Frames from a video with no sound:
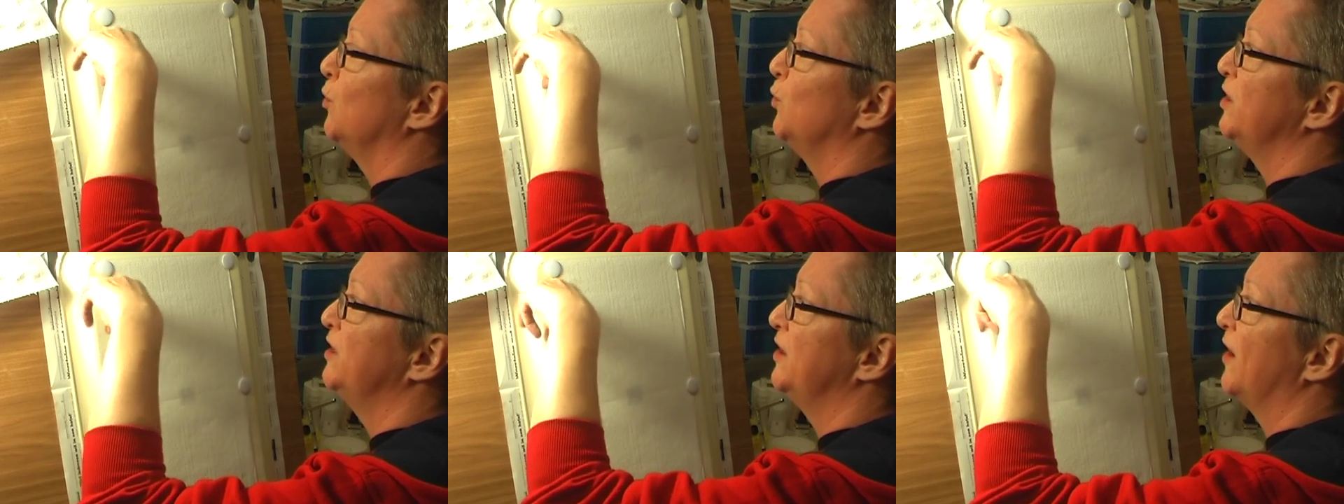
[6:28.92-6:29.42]

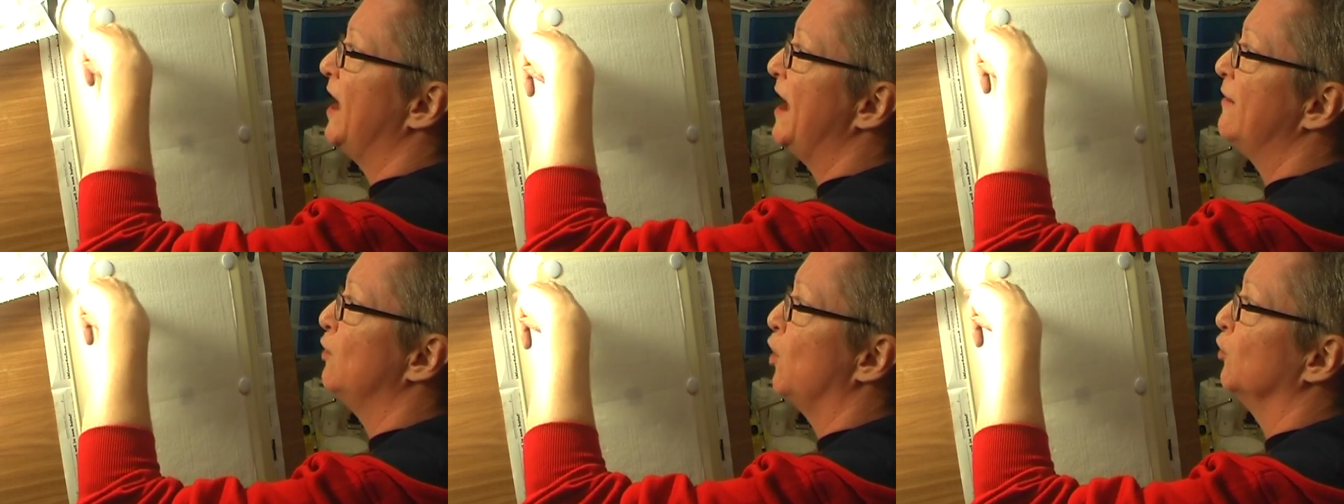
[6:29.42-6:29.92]
with your
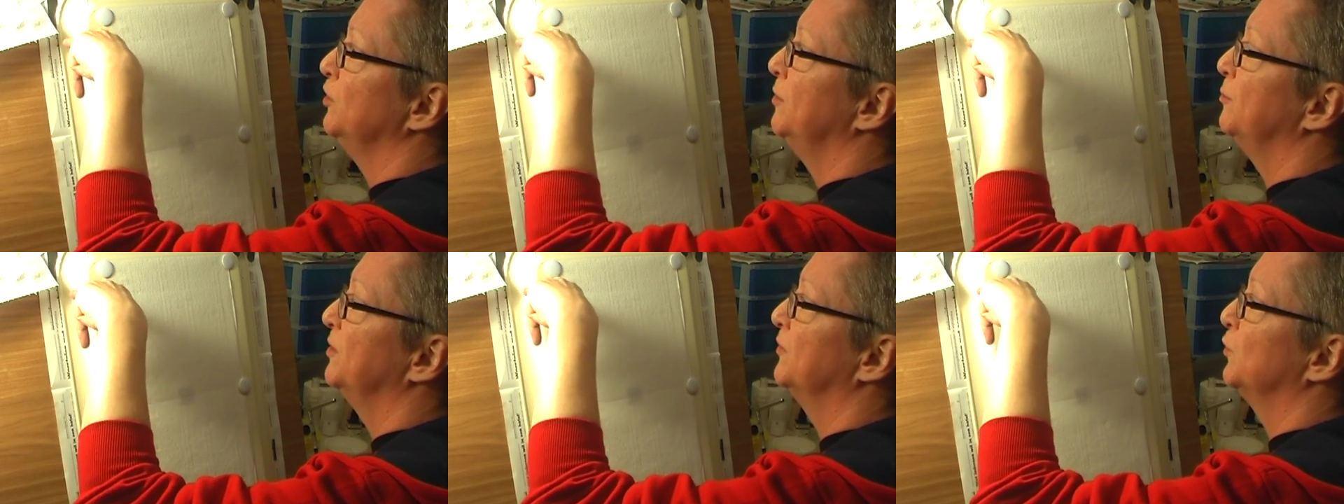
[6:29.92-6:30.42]
air on
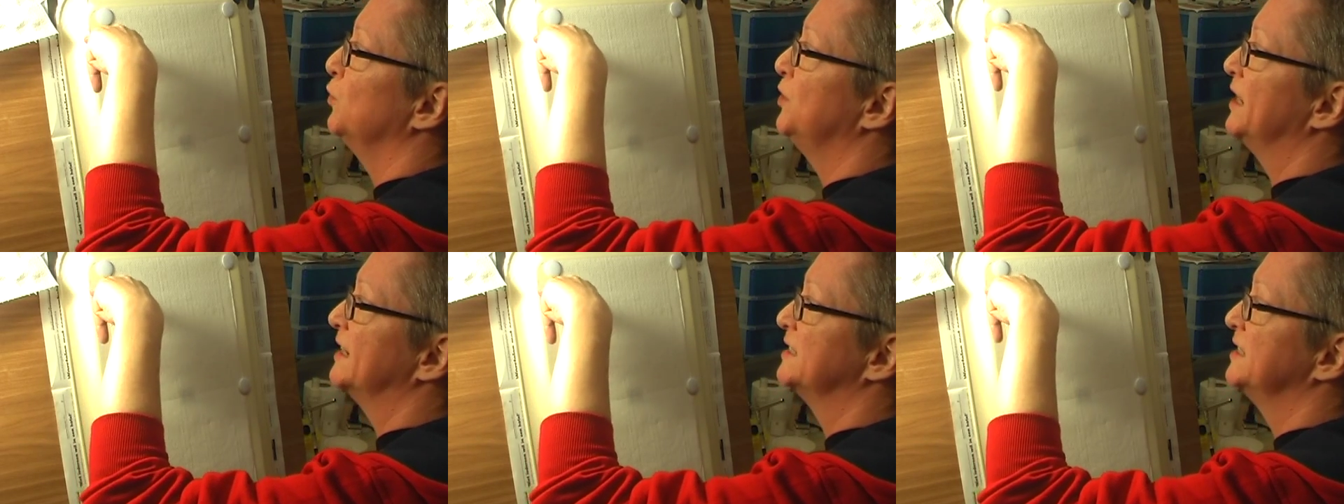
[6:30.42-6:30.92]
before you
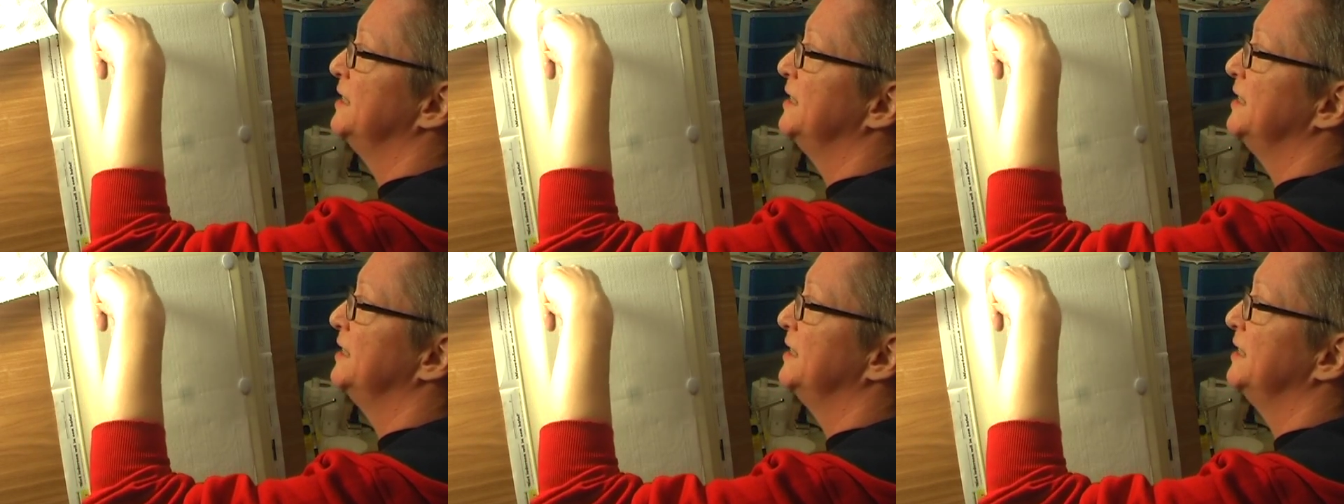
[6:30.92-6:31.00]
get to